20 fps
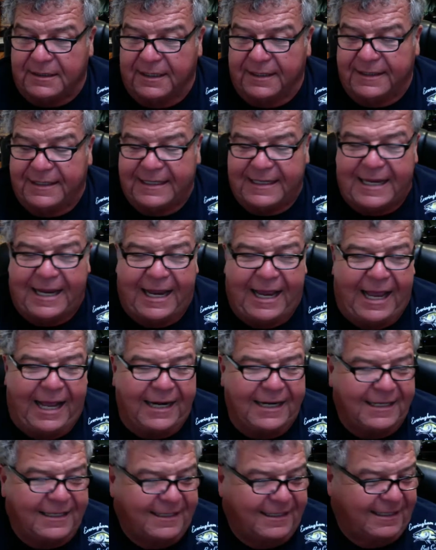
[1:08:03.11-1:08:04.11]
I think I
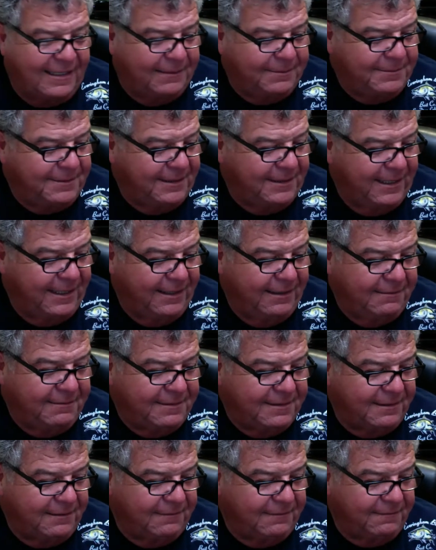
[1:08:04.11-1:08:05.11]
added it up today. There
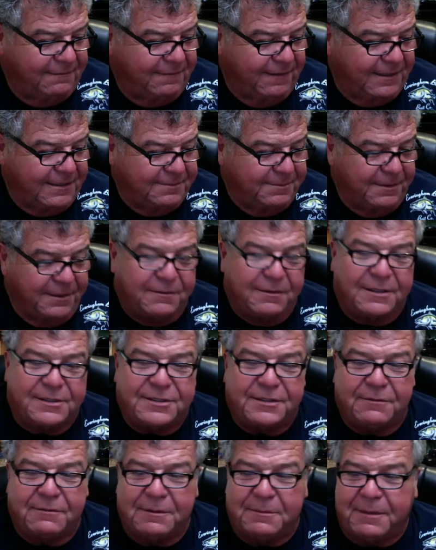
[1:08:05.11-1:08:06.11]
was a Facebook
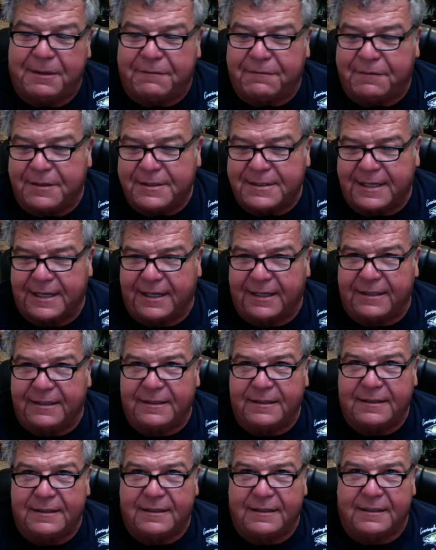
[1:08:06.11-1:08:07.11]
question one of my friends had.